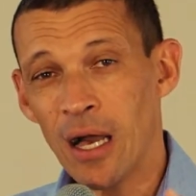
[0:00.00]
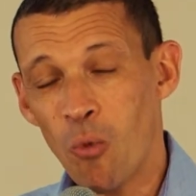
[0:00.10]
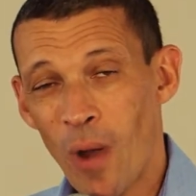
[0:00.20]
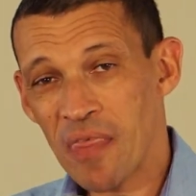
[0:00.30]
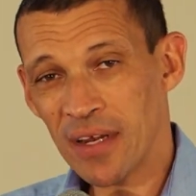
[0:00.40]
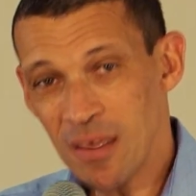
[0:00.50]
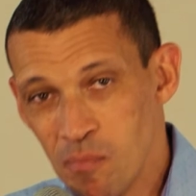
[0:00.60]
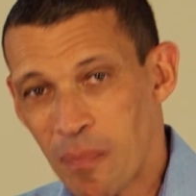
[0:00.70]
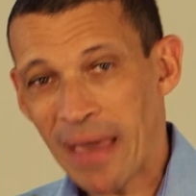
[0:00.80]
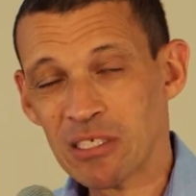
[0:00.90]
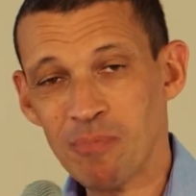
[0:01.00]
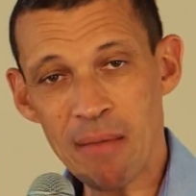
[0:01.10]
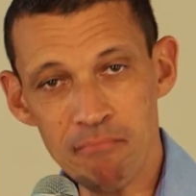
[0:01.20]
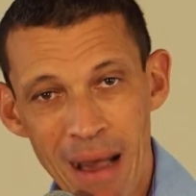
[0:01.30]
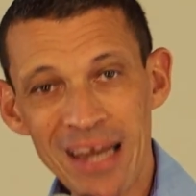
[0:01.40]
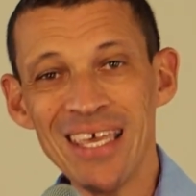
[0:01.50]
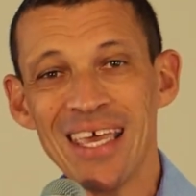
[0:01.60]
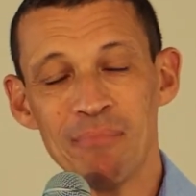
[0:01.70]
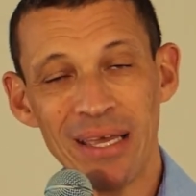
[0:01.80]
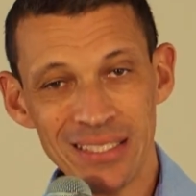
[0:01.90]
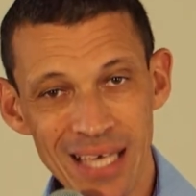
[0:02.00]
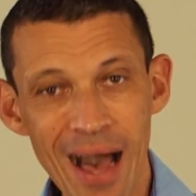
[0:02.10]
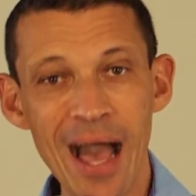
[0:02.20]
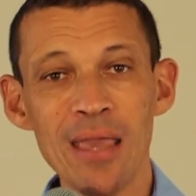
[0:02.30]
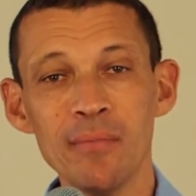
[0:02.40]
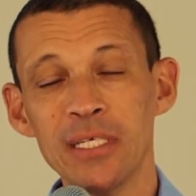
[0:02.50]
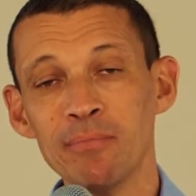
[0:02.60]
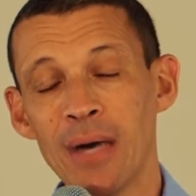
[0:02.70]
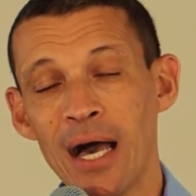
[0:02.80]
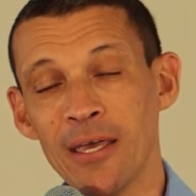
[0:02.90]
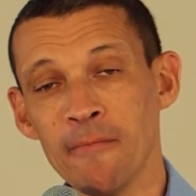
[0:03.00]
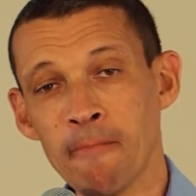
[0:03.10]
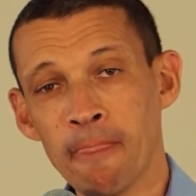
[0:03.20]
a way that impacts my money and my time and